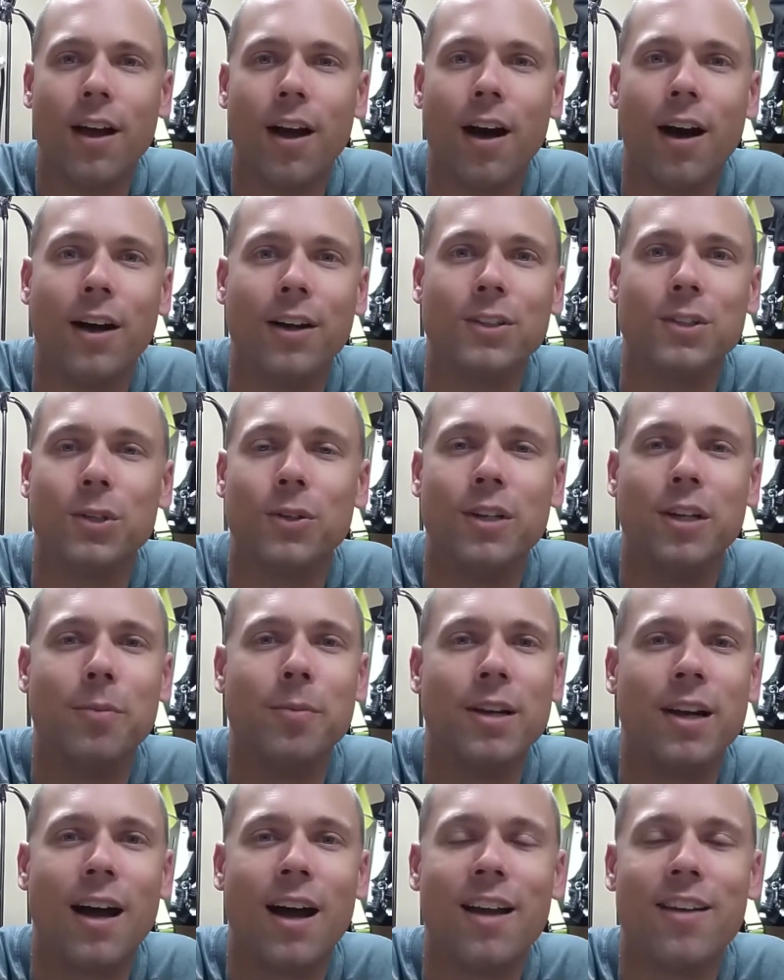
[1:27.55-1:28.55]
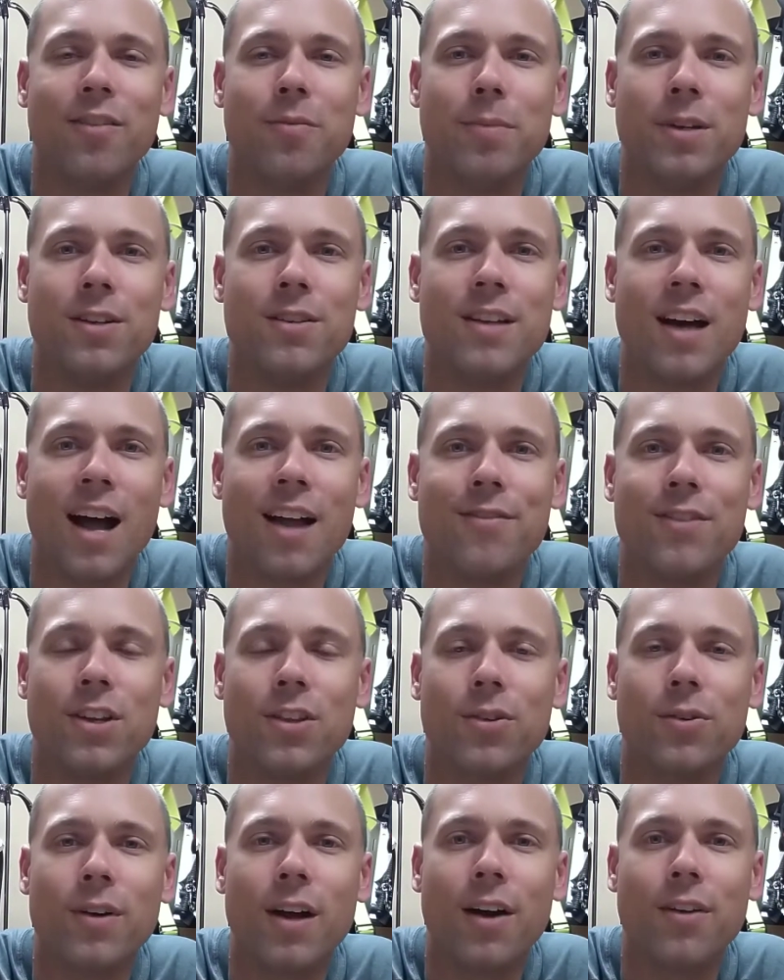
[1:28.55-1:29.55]
Uh, so him and I have been diving
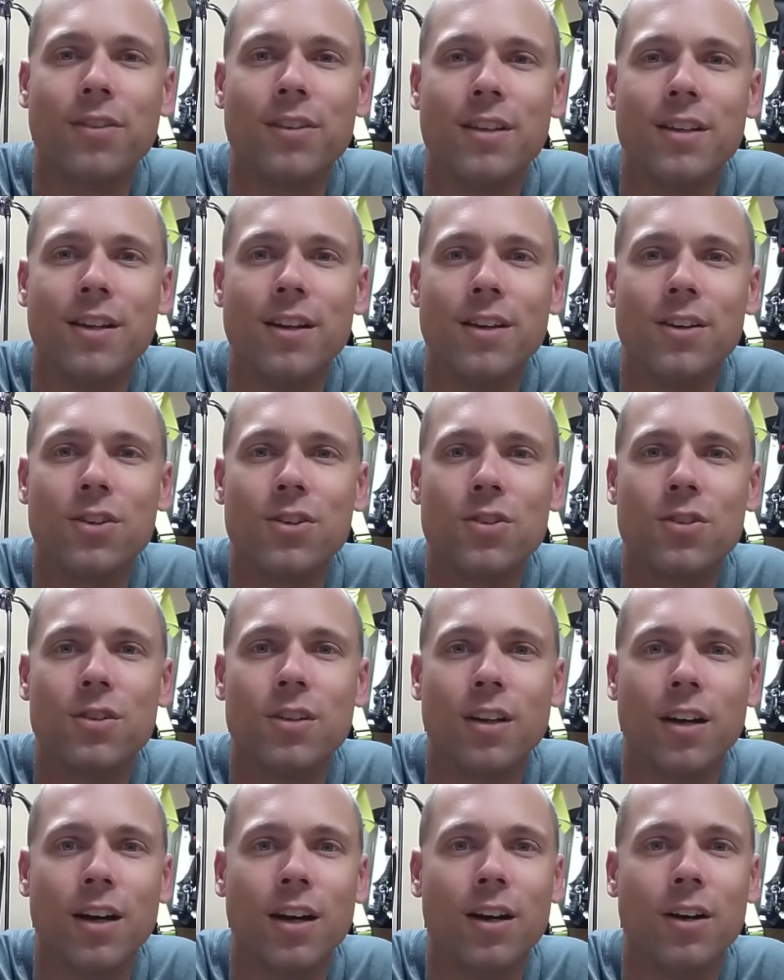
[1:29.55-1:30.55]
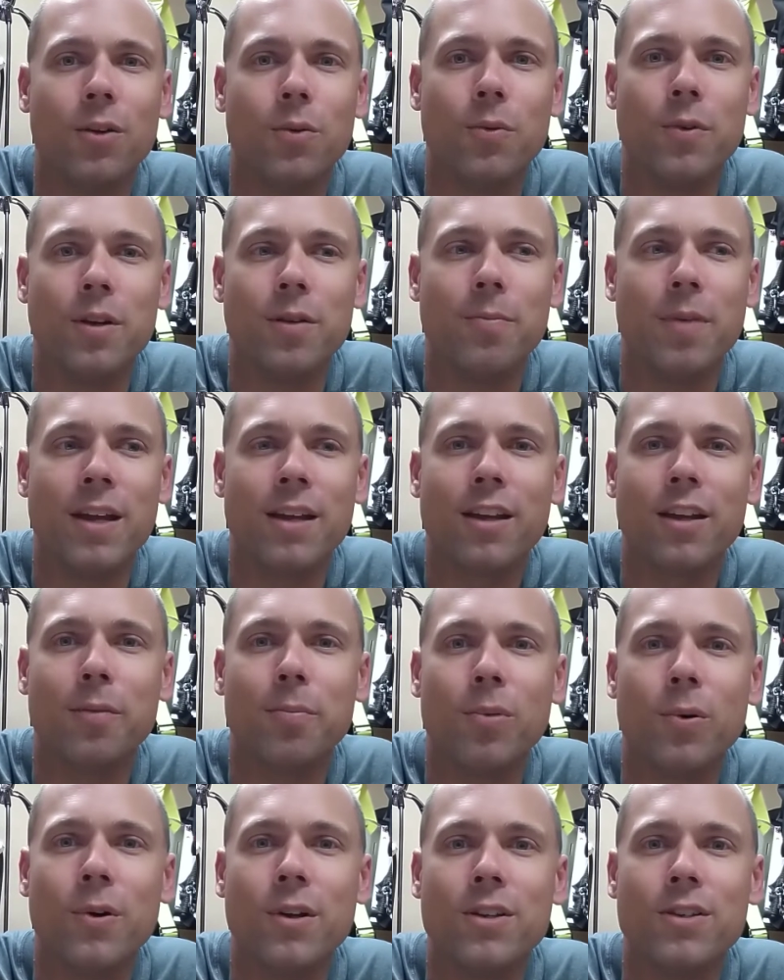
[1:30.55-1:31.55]
throughout the years. Uh, we make it a
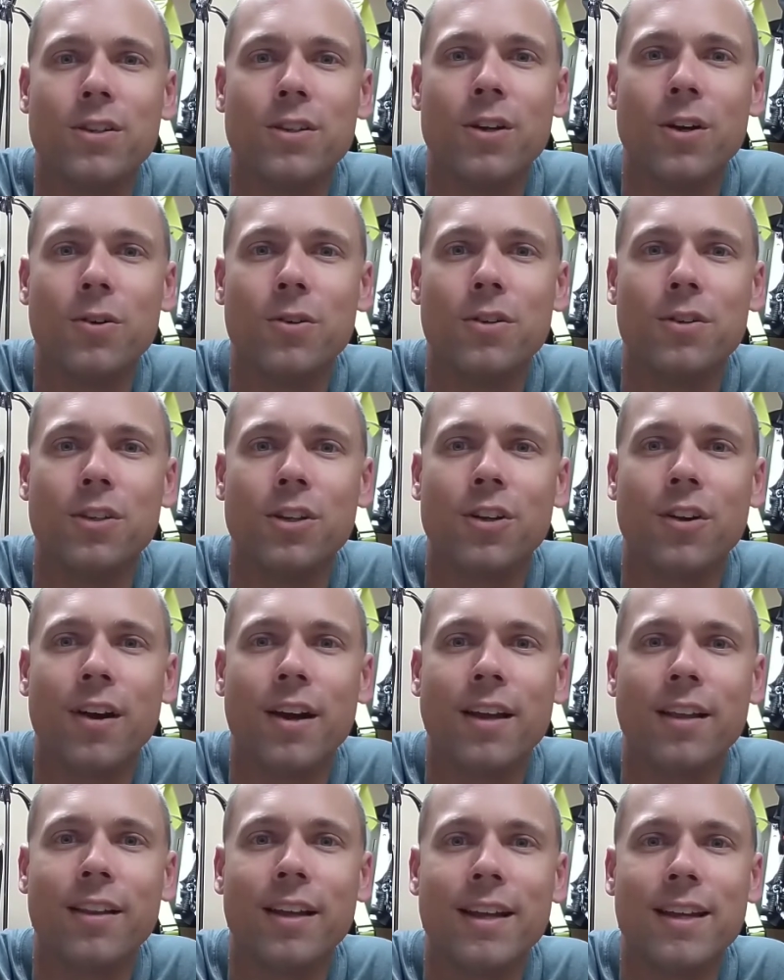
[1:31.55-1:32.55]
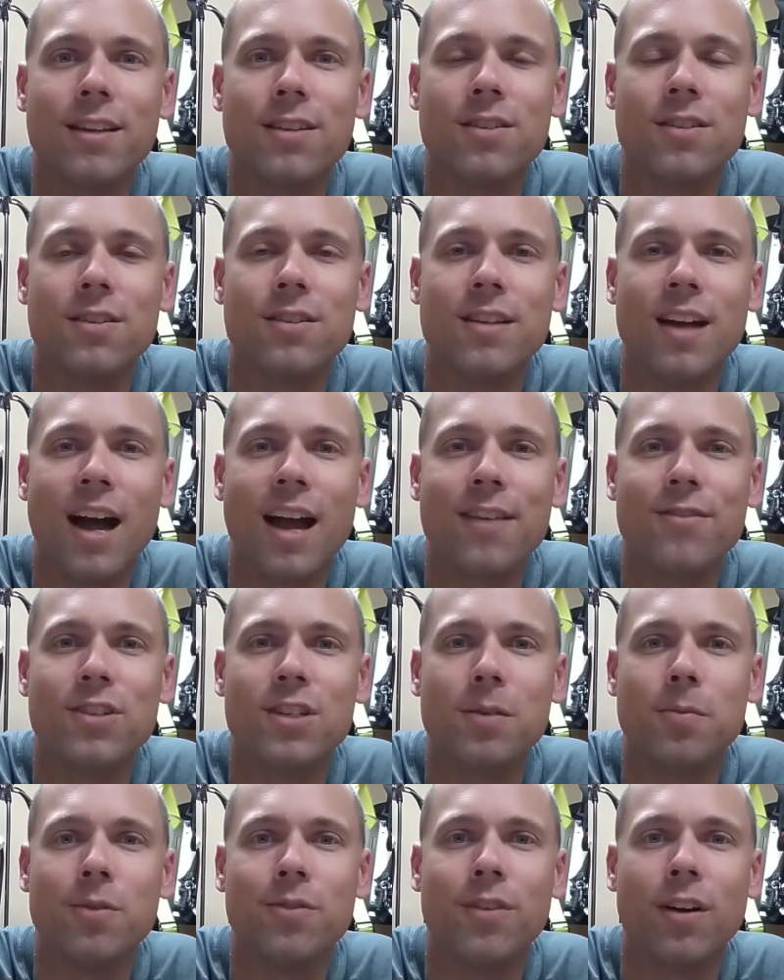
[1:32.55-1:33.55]
point to go to the Great Lakes and dive
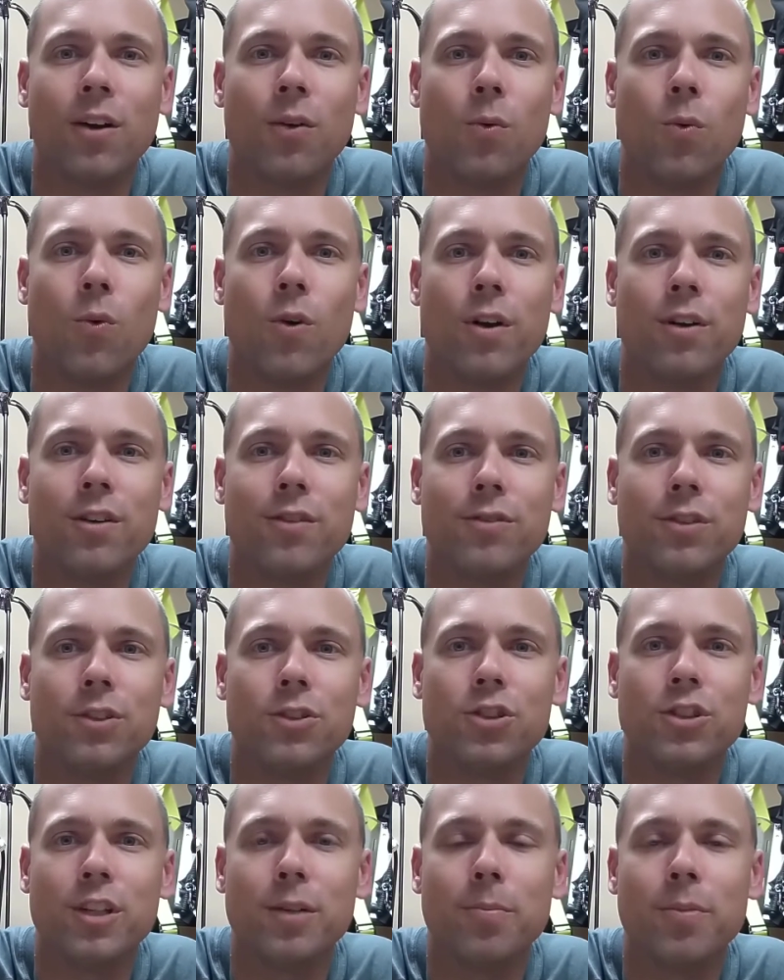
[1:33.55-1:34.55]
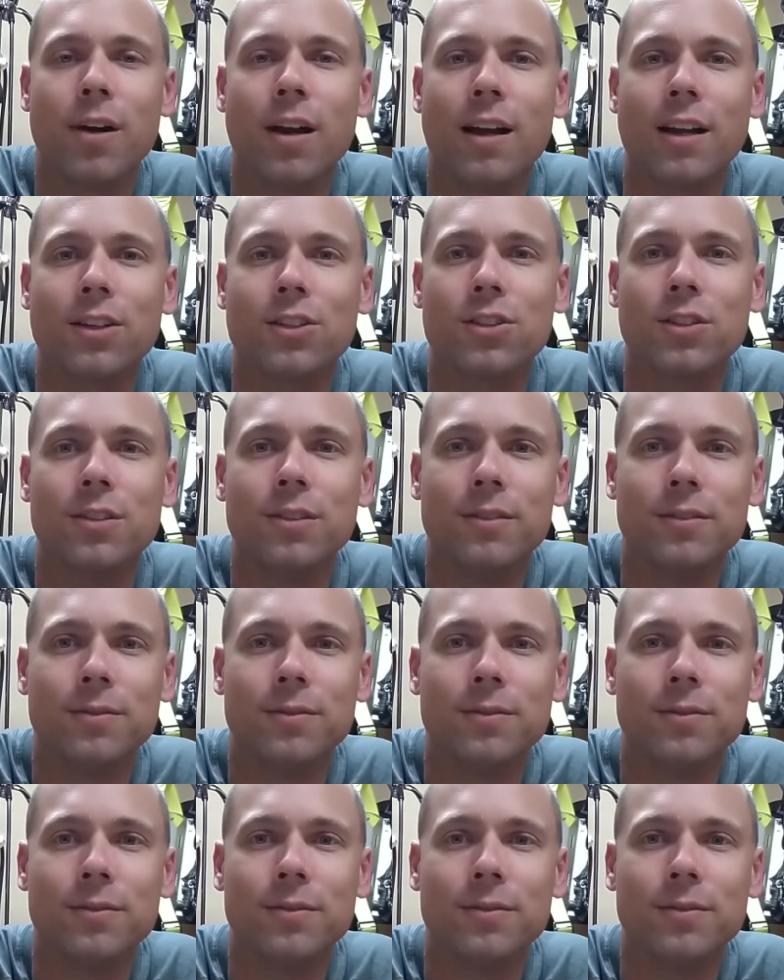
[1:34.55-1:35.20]
some of our wonderful shipwrecks.